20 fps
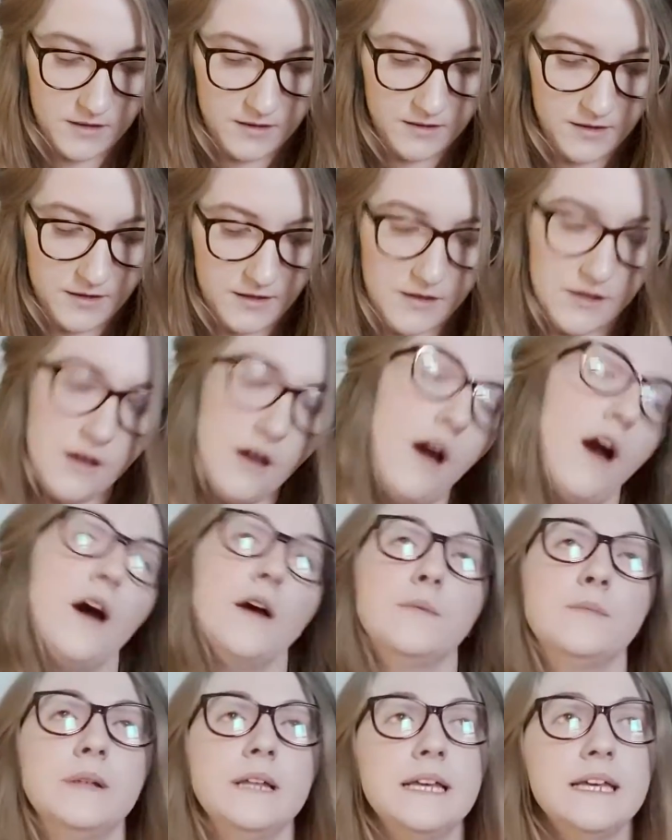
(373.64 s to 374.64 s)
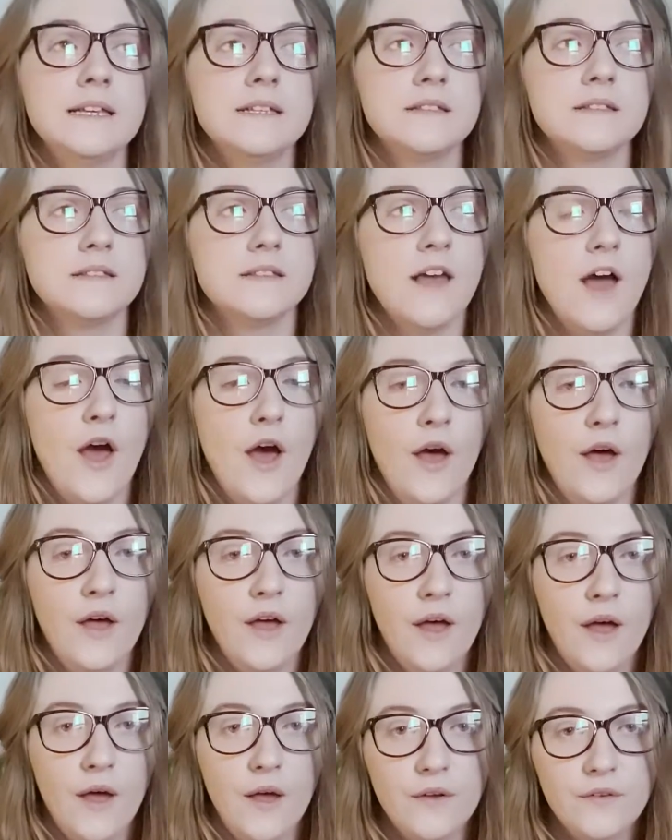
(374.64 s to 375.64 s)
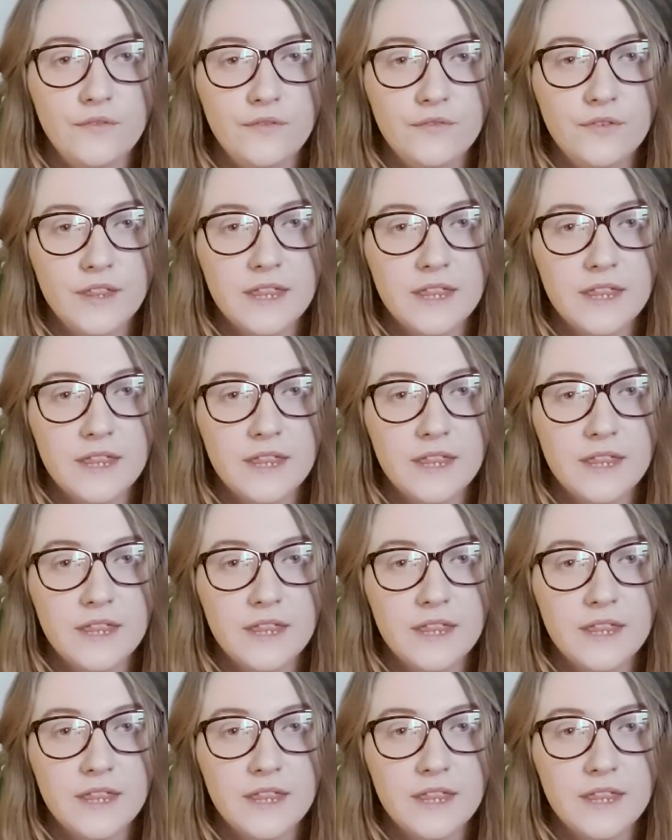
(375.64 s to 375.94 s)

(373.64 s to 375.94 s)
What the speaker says: Another card, please, for